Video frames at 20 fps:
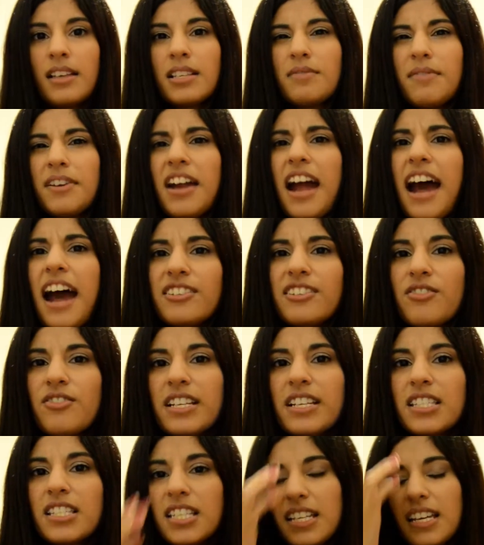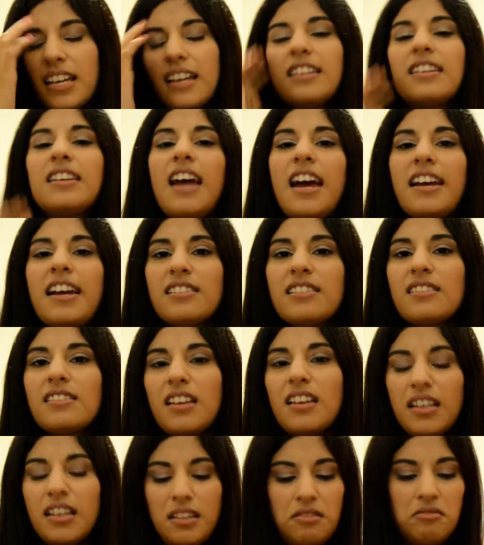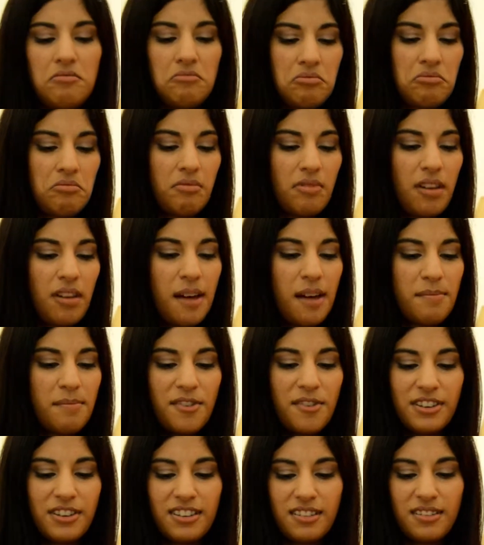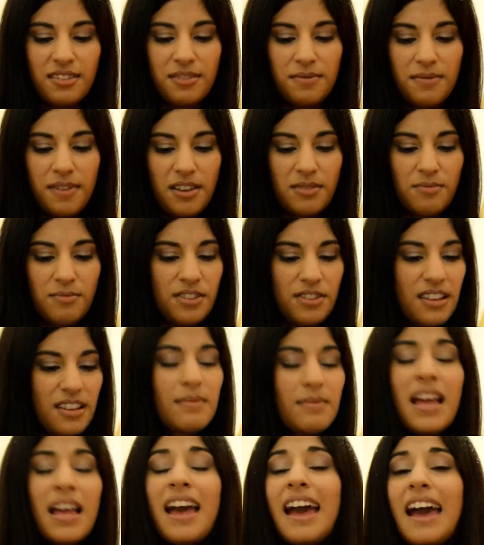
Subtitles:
very hydrating and nice, and I'm very satisfied with it.